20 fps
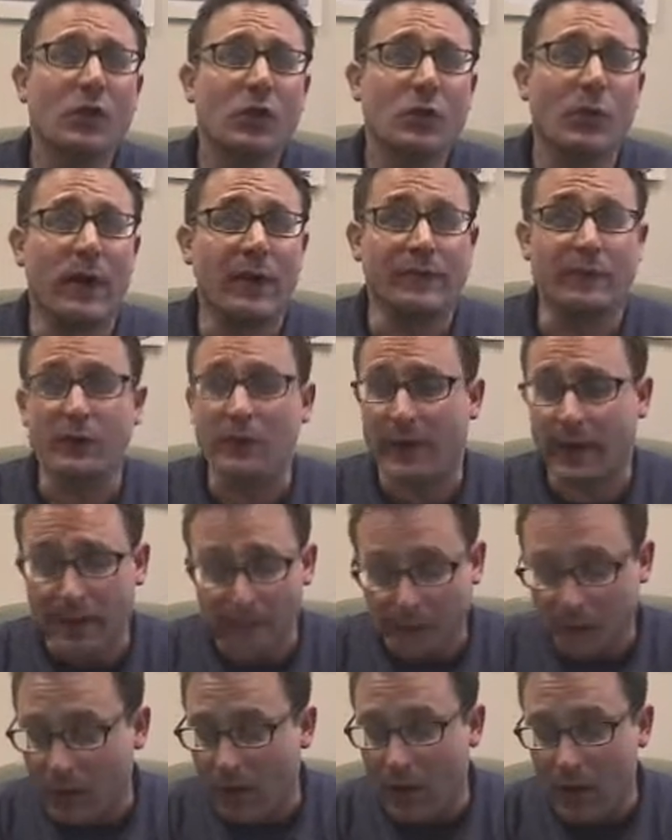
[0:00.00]
who has a
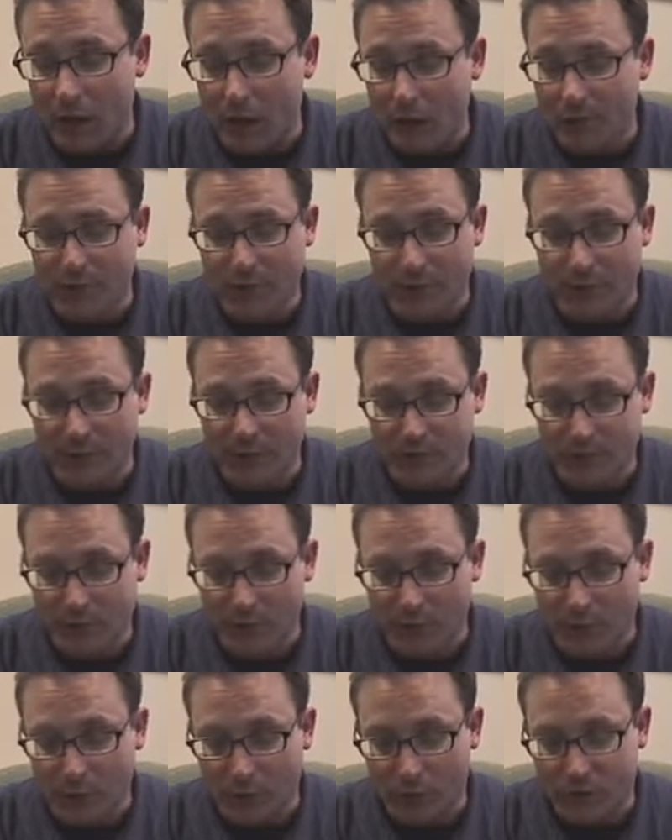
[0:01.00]
great blog, What to Wear
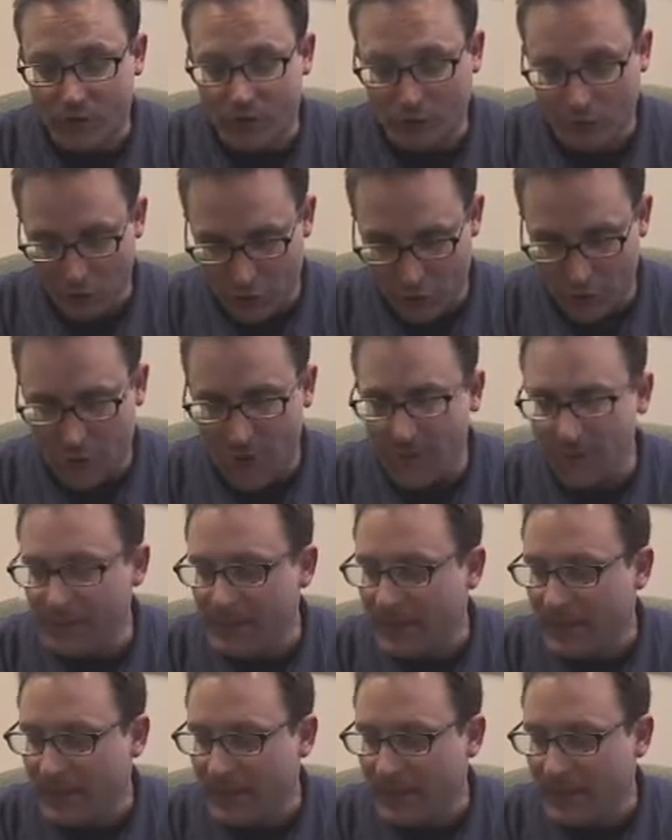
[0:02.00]
During an Orange Alert.